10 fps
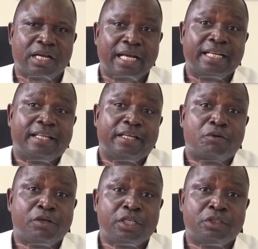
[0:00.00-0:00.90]
and other
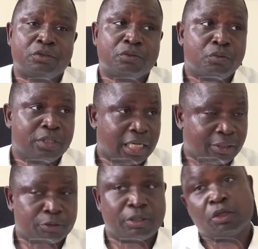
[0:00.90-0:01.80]
colleagues who the
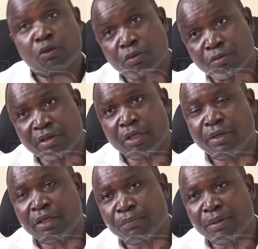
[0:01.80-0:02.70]
others want to find
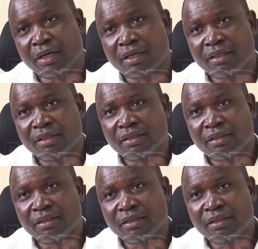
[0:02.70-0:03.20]
where to park.